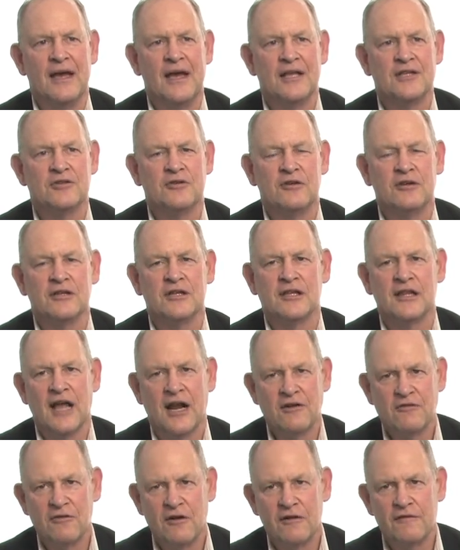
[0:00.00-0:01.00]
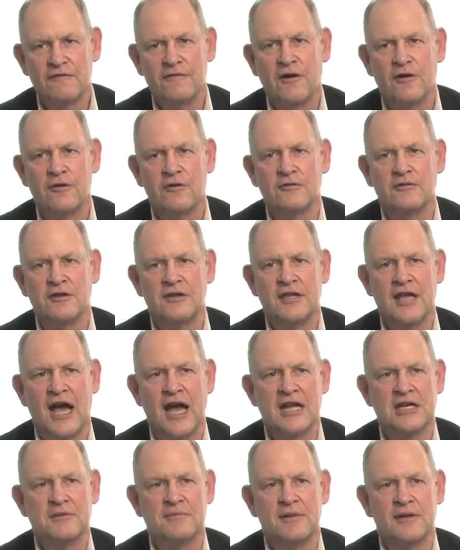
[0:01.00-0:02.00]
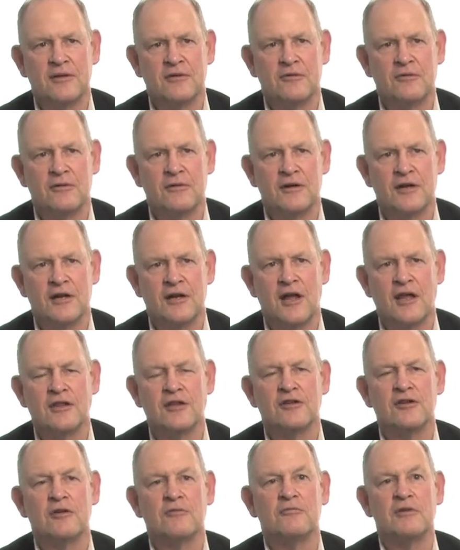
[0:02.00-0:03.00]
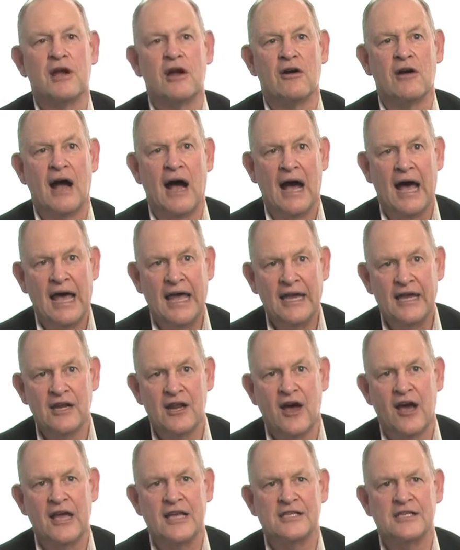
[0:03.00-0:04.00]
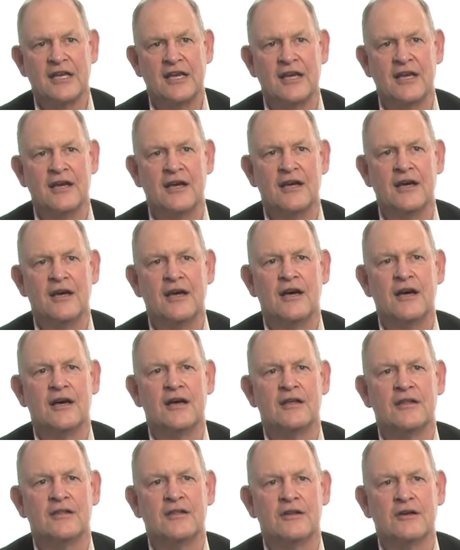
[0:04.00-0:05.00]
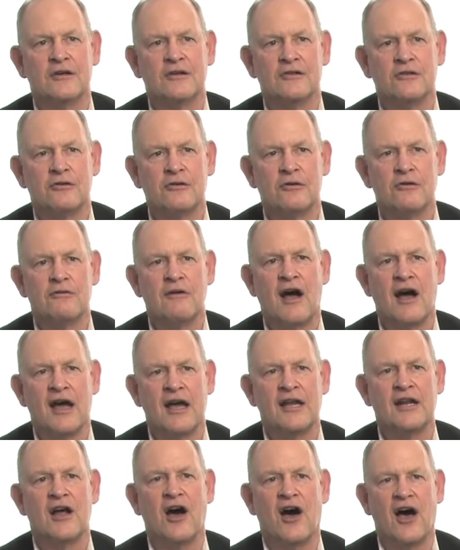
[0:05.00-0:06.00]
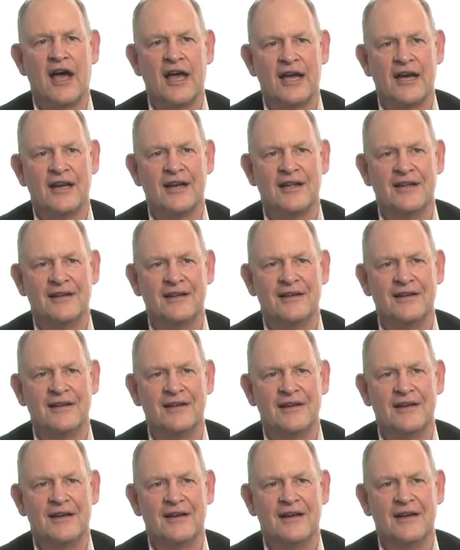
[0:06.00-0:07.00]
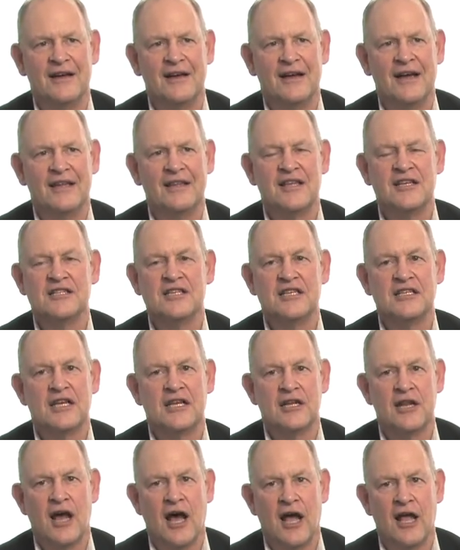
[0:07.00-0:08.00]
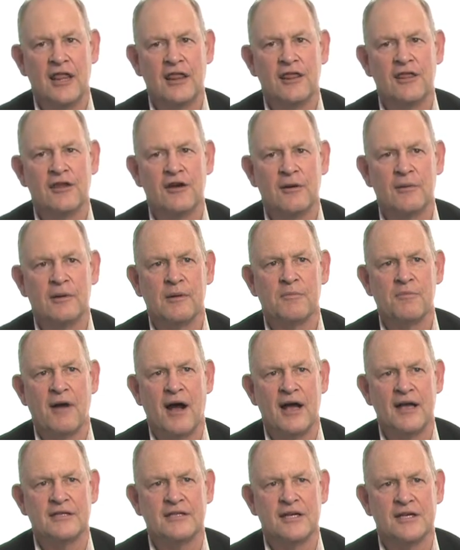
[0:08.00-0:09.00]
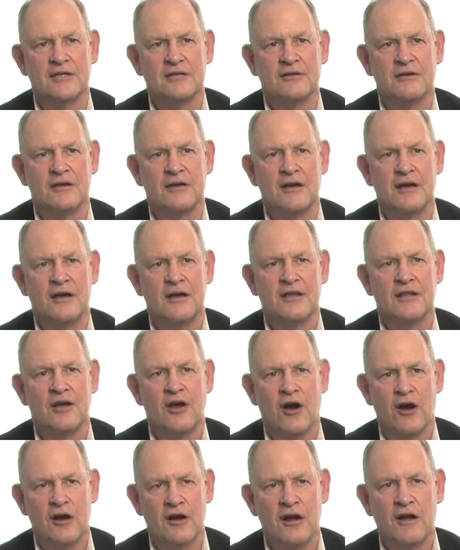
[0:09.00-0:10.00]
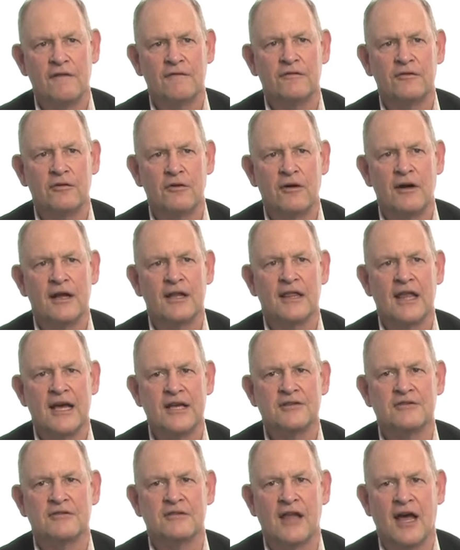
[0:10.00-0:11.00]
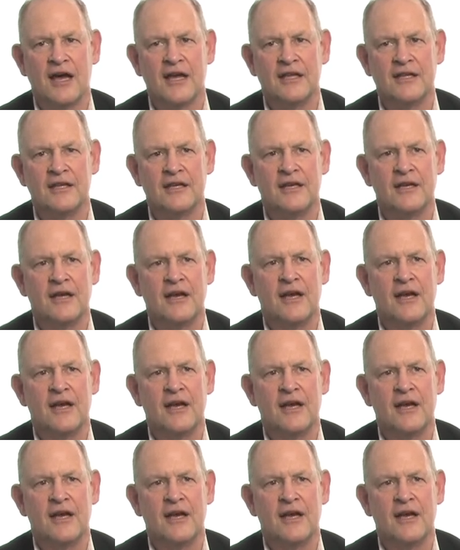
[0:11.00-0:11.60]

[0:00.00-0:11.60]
It's called electron photo detachment, or in another term, we are ionizing the chloride ion. This is a non-thermal process. The argon fluoride laser light